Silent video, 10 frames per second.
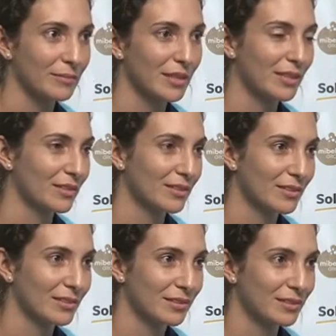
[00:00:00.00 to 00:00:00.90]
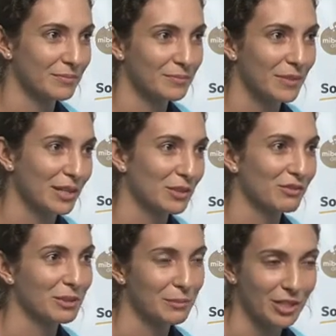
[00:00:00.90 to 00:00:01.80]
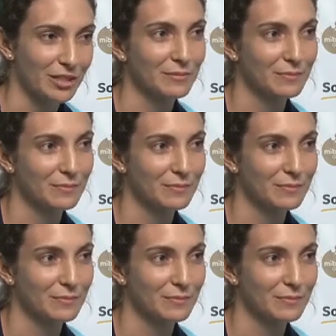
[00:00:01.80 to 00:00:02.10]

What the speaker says: biggest part of the money.